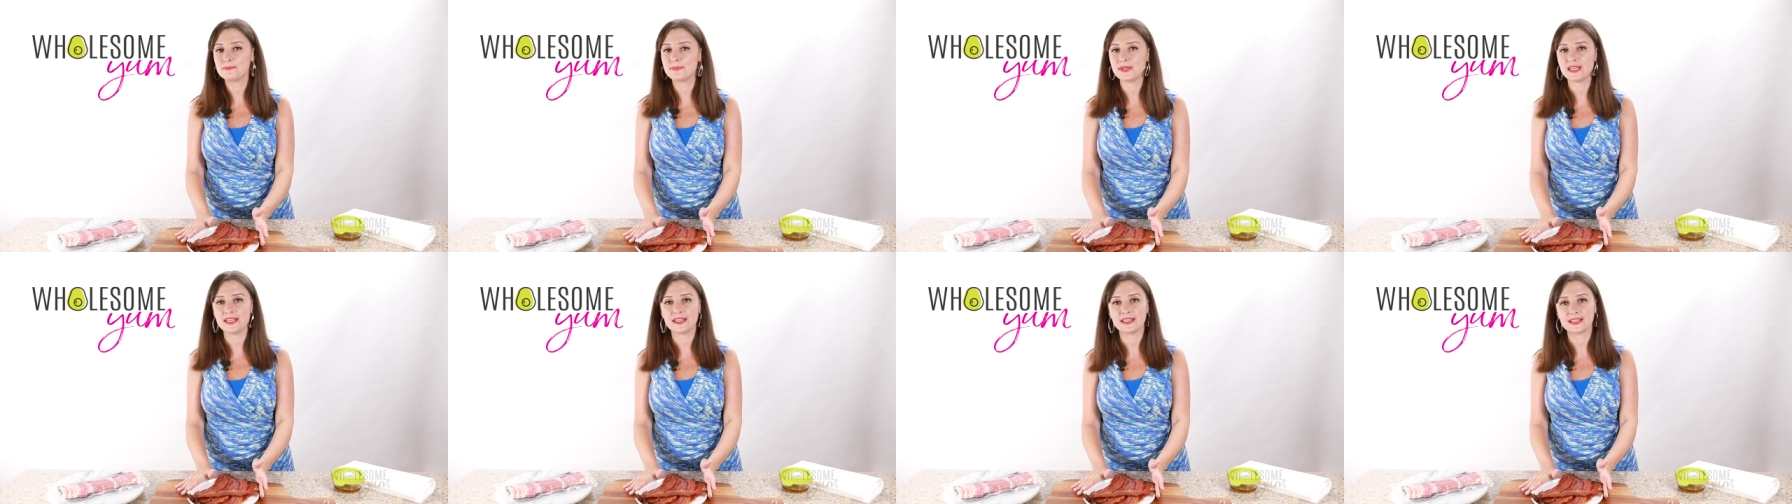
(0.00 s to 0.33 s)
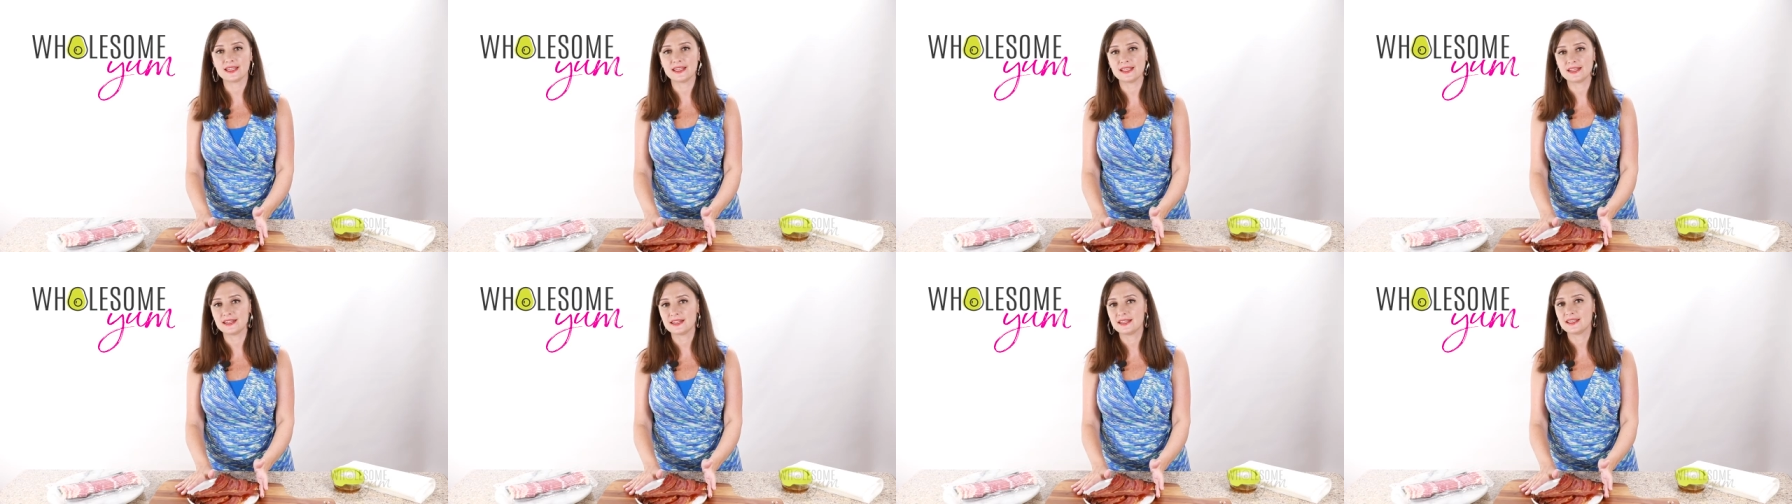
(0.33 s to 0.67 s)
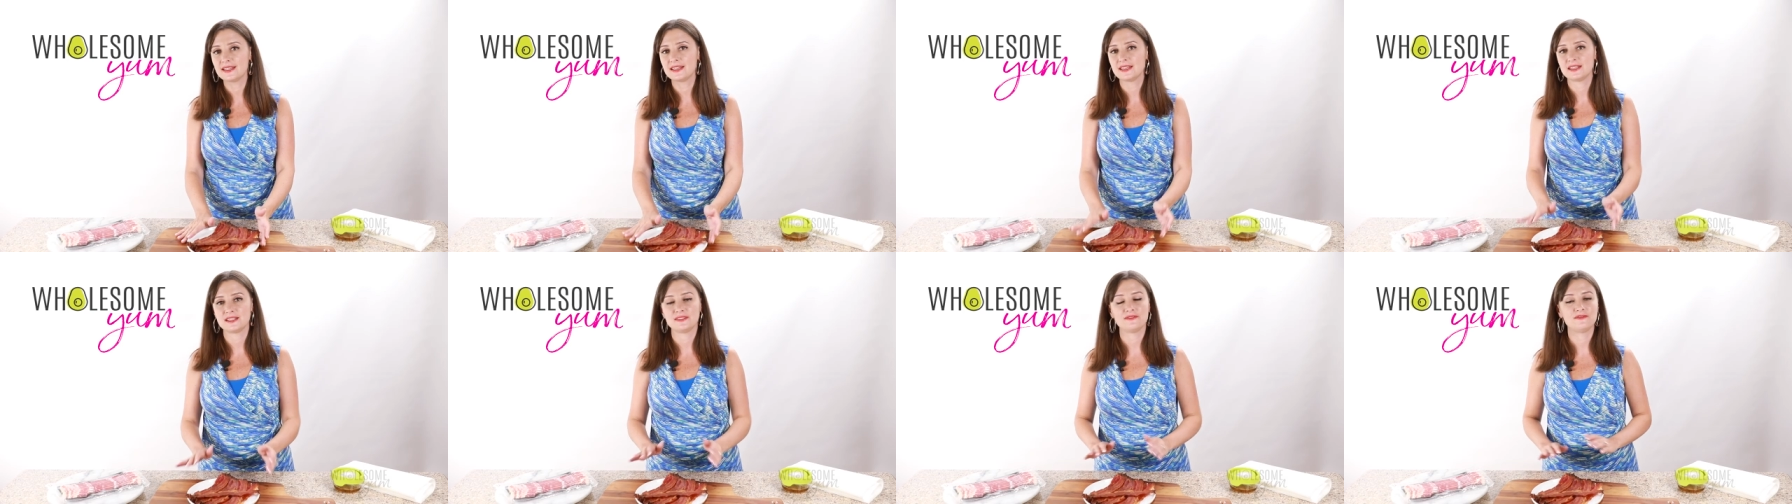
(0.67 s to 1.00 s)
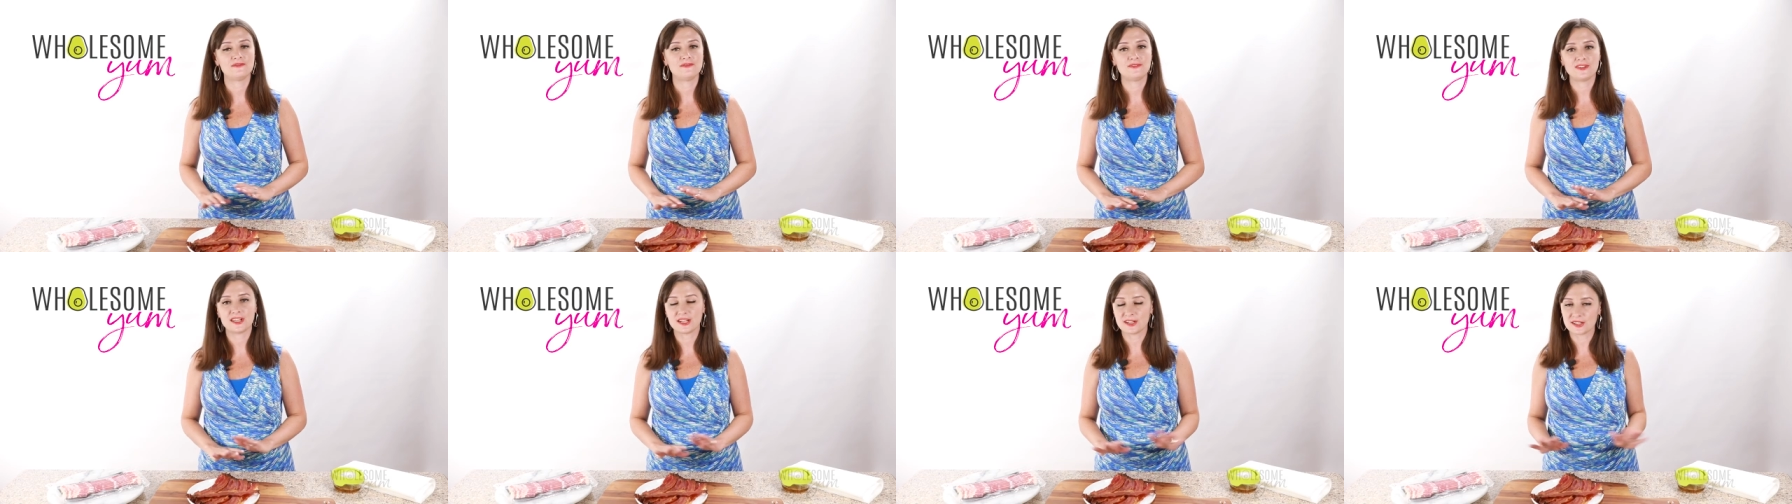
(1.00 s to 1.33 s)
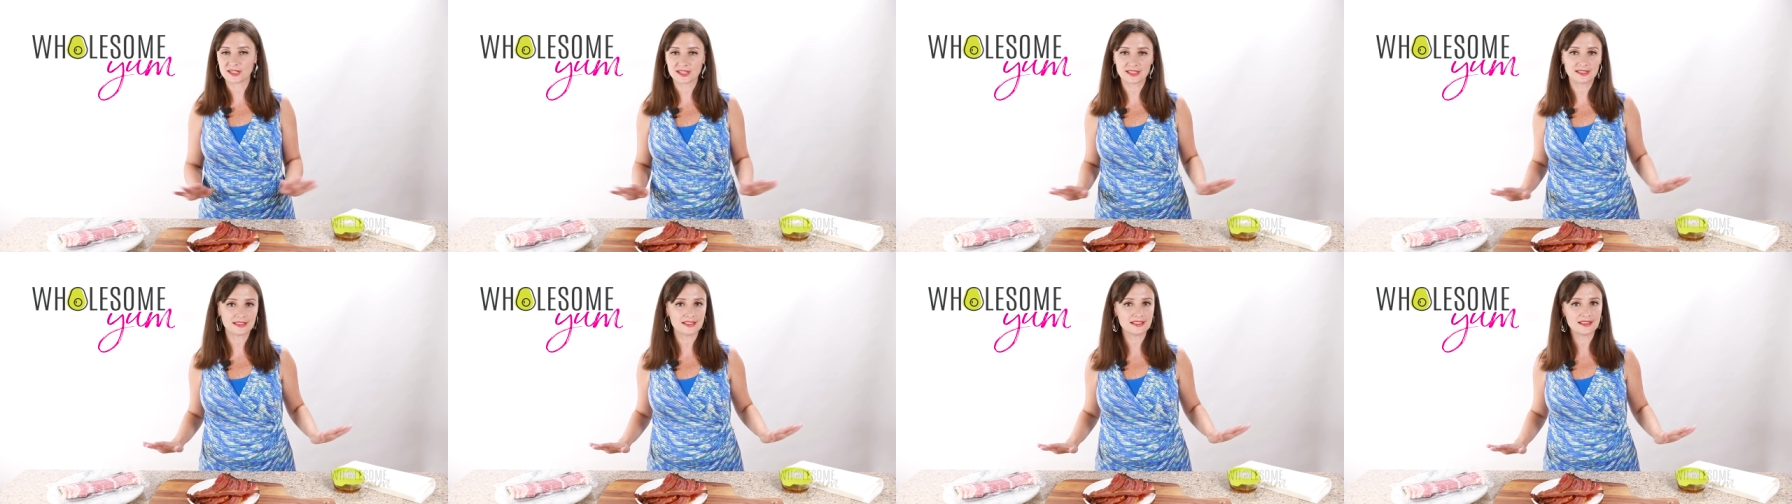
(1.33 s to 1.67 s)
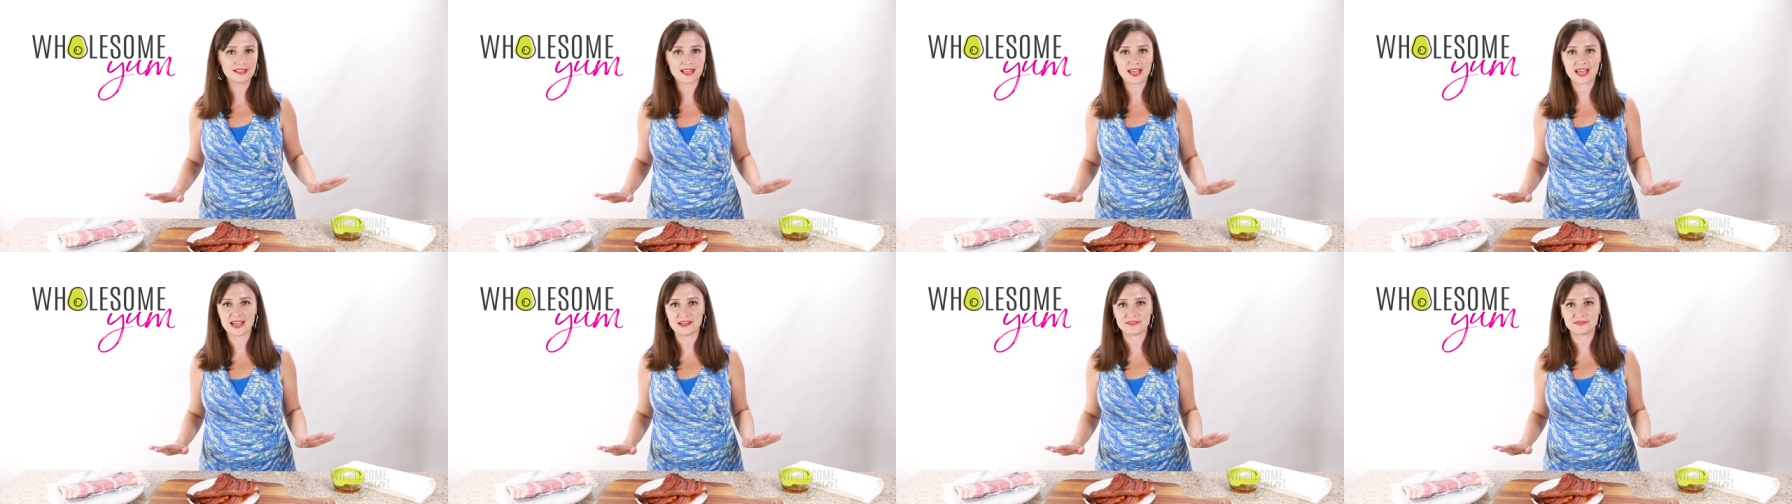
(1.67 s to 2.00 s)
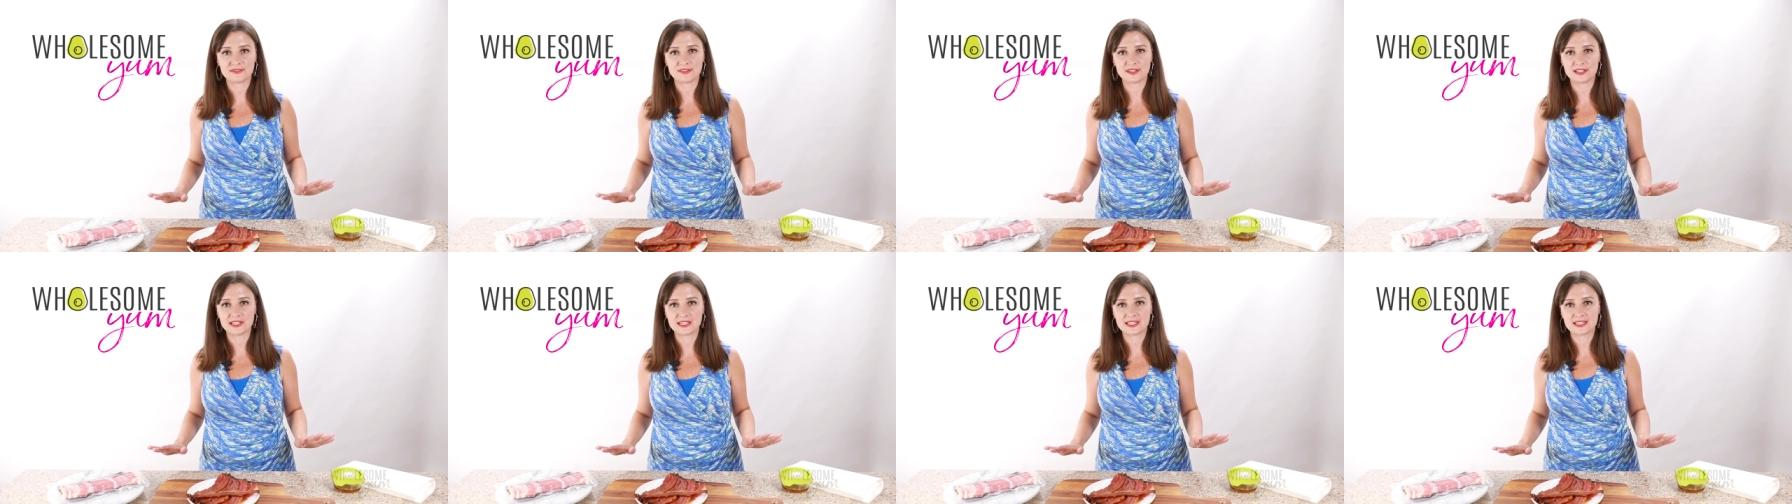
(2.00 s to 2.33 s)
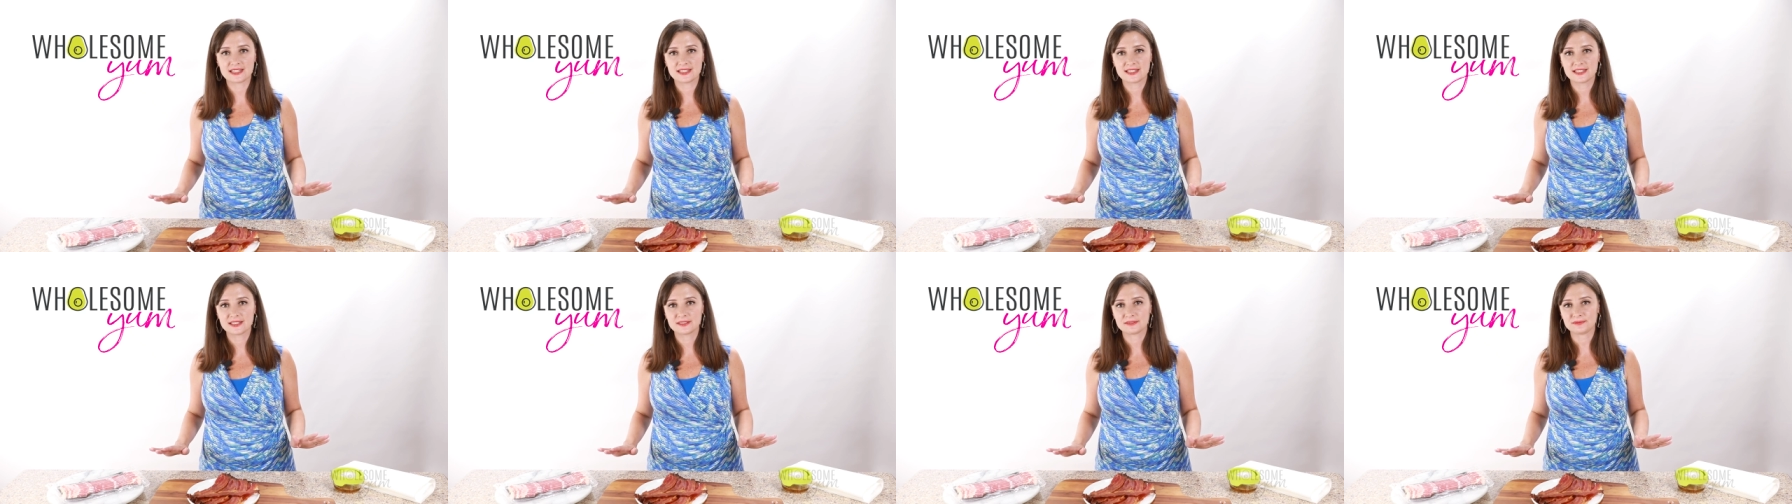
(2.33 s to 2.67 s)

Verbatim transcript: of bacon, very little effort.